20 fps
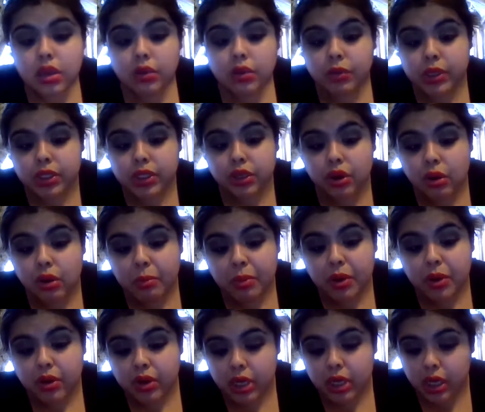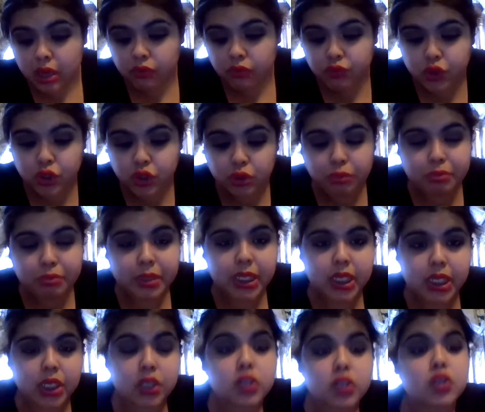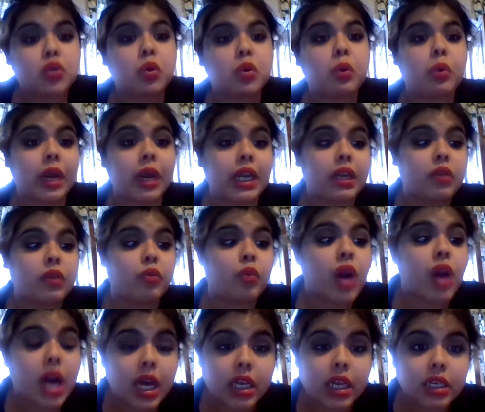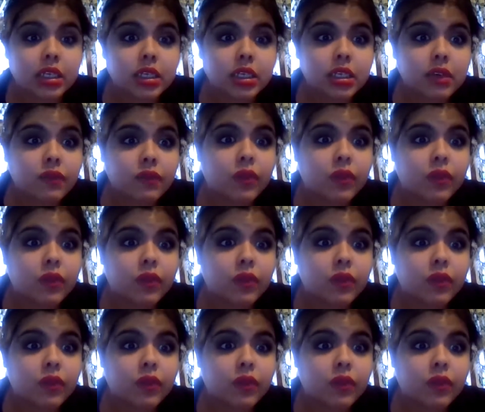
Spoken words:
what's the whole point of you being 21,